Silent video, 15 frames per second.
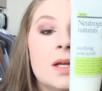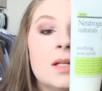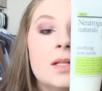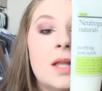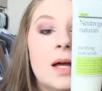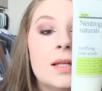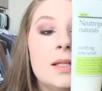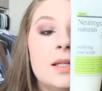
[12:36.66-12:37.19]

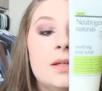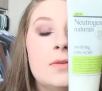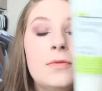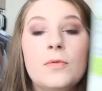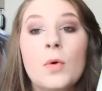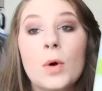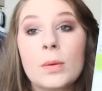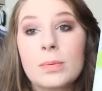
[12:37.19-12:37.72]

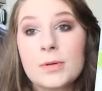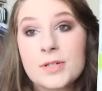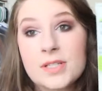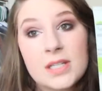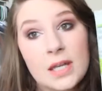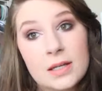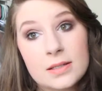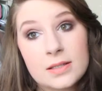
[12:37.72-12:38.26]

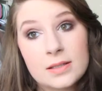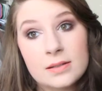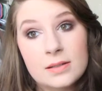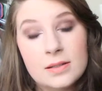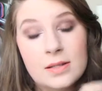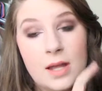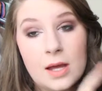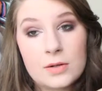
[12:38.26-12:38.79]
94%
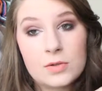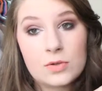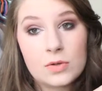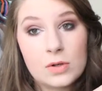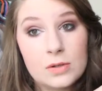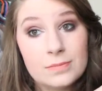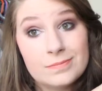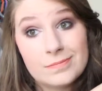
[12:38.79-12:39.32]

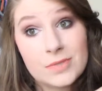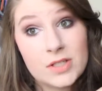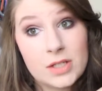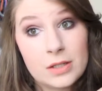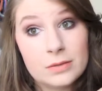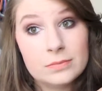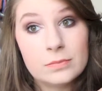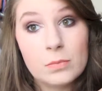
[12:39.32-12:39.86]
natural,
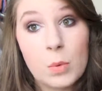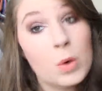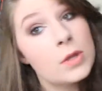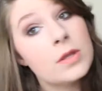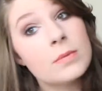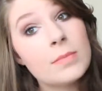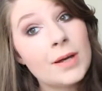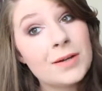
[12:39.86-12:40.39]
so more
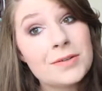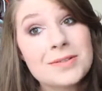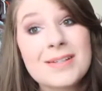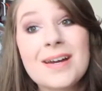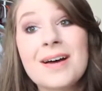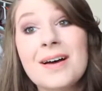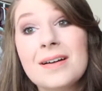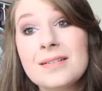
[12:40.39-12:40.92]
than Michael
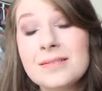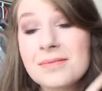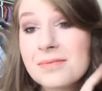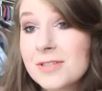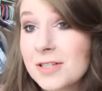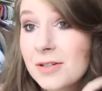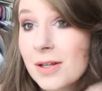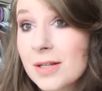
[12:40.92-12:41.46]
Todd,
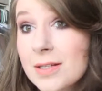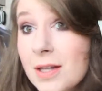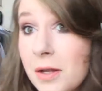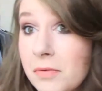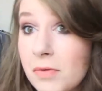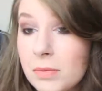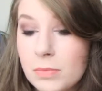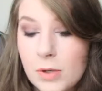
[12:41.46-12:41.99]
so that's
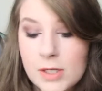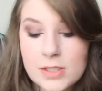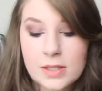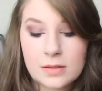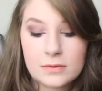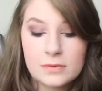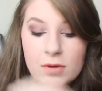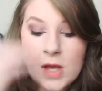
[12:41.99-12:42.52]
kind of
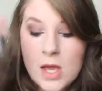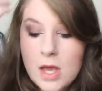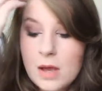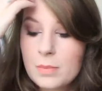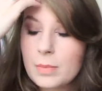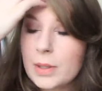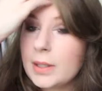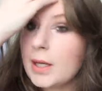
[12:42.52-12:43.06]
impressive.
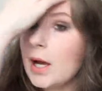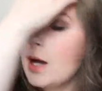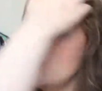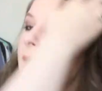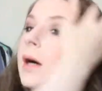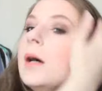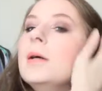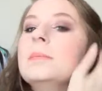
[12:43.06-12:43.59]
But
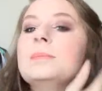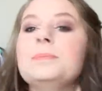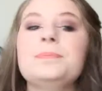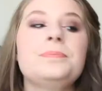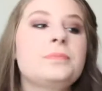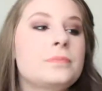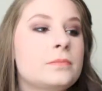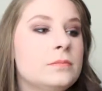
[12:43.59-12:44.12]
yeah,
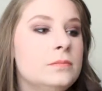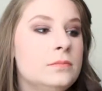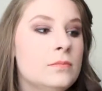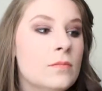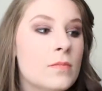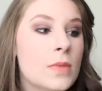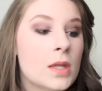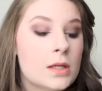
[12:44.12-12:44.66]

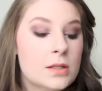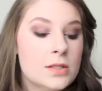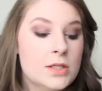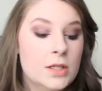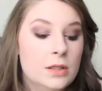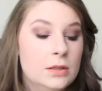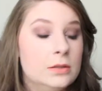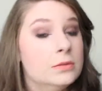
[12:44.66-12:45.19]

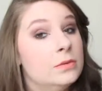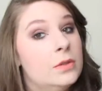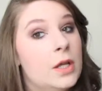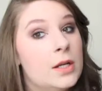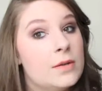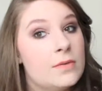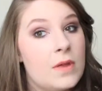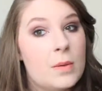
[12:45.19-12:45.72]
so
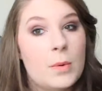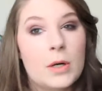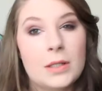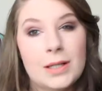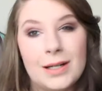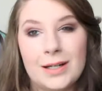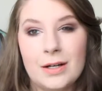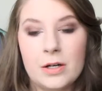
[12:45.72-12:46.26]
none of them are
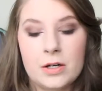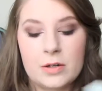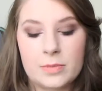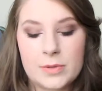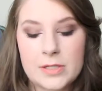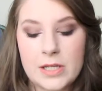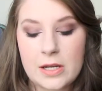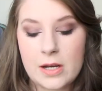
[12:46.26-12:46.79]
like
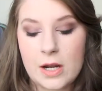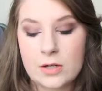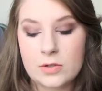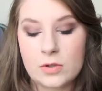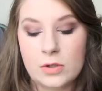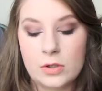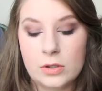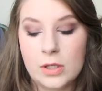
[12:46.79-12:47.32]
100%
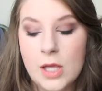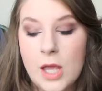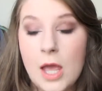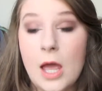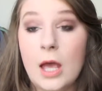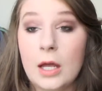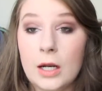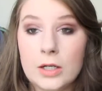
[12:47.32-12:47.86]
natural,
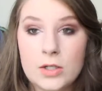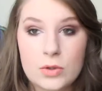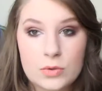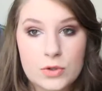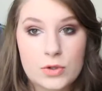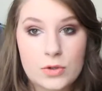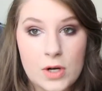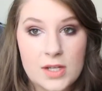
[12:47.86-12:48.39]
and I don't
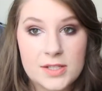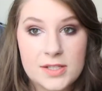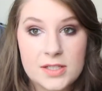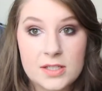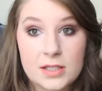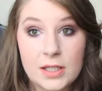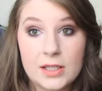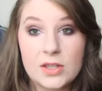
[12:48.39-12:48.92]

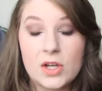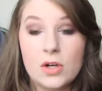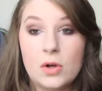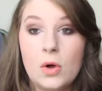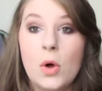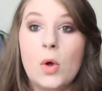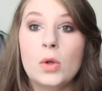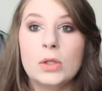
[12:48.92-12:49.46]
trust like the
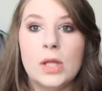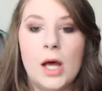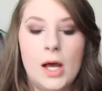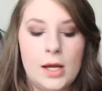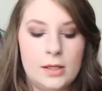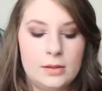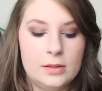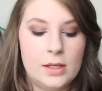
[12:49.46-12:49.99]
whole
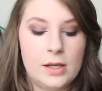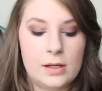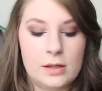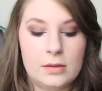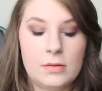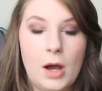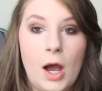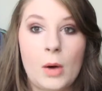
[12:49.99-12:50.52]
line.
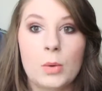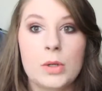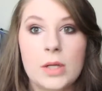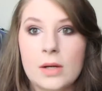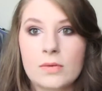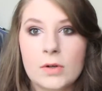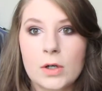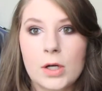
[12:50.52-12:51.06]
Like, I would
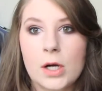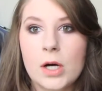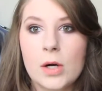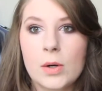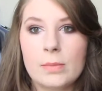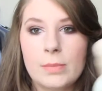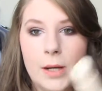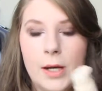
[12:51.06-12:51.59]
never
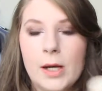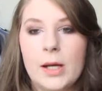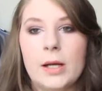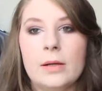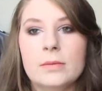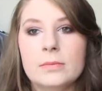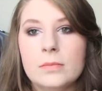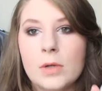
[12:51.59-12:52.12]
go and
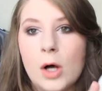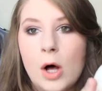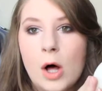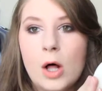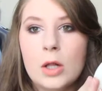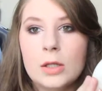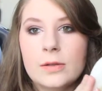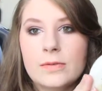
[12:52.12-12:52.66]
buy
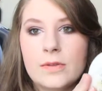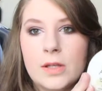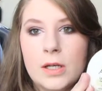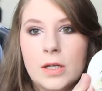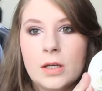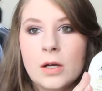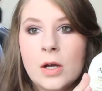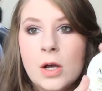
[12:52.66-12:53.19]
all of
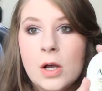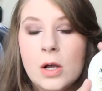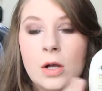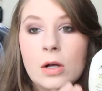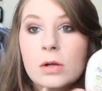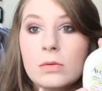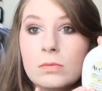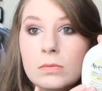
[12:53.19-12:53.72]
the
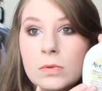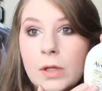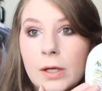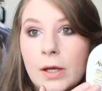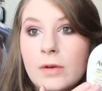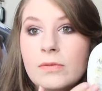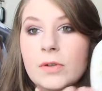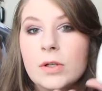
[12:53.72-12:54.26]

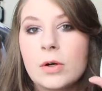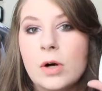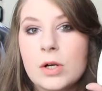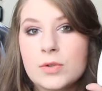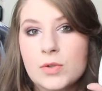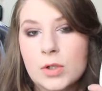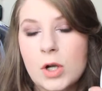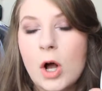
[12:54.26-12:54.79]
like Aveeno
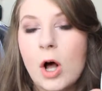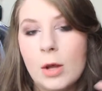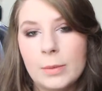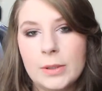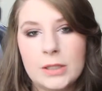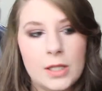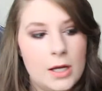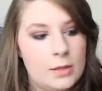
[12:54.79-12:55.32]
Ultra
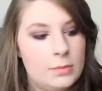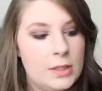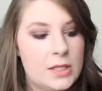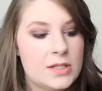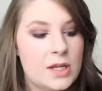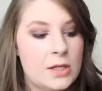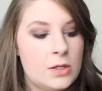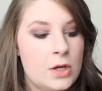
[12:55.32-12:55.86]
Calming line
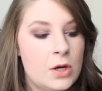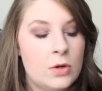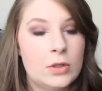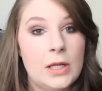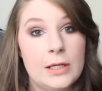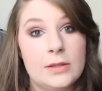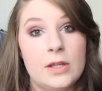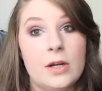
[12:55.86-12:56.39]
because I know
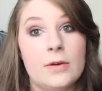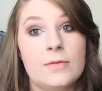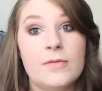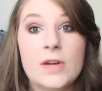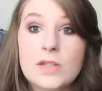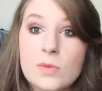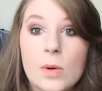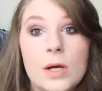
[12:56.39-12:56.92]
like their
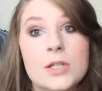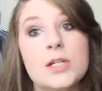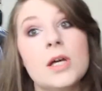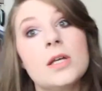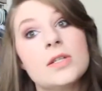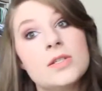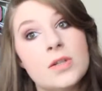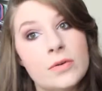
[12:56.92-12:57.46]
face wash
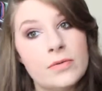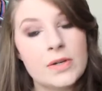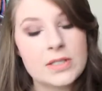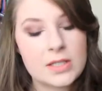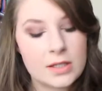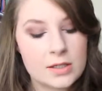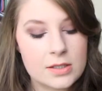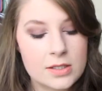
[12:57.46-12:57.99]
has
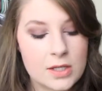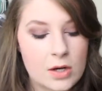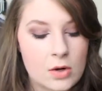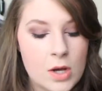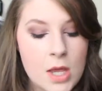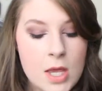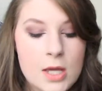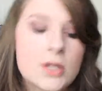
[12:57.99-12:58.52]
sulfates in it.
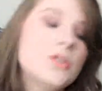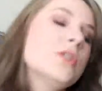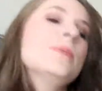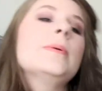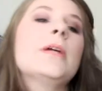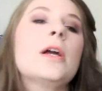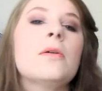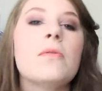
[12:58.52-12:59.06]
So just
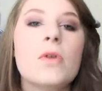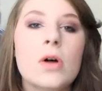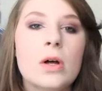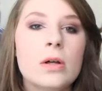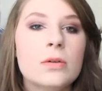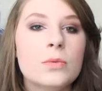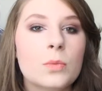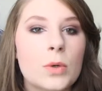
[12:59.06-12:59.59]
be
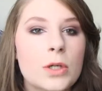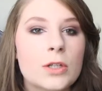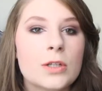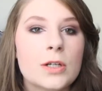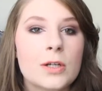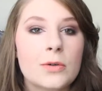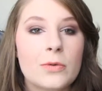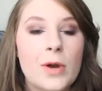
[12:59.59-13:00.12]
careful when you're
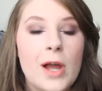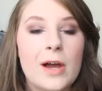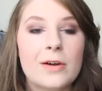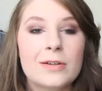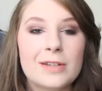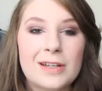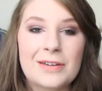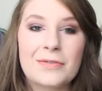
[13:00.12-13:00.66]
looking
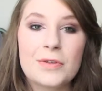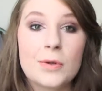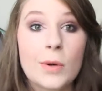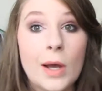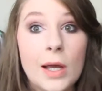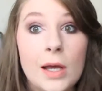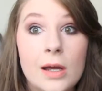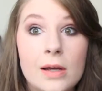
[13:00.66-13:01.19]
around if you
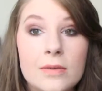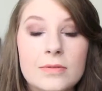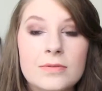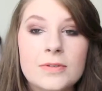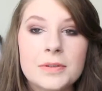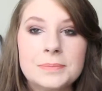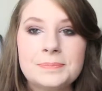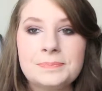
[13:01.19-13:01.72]

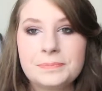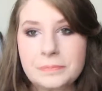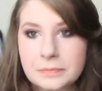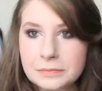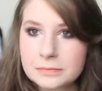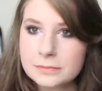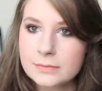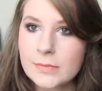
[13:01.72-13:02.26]
have
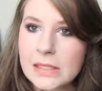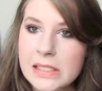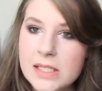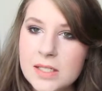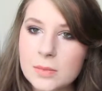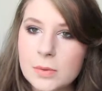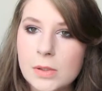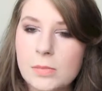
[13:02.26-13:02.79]

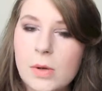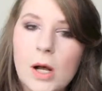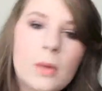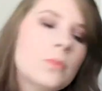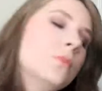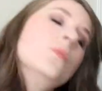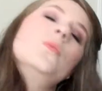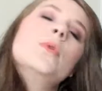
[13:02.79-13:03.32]
some kind of
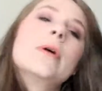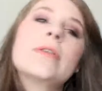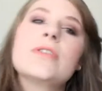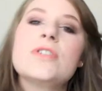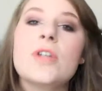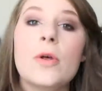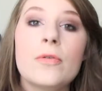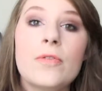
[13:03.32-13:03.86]
problem with
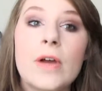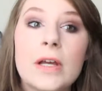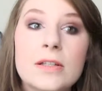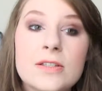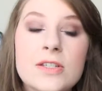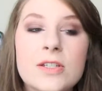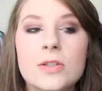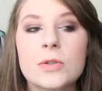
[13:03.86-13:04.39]

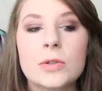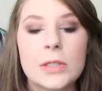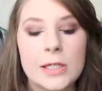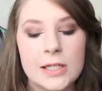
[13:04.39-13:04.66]
sulfates or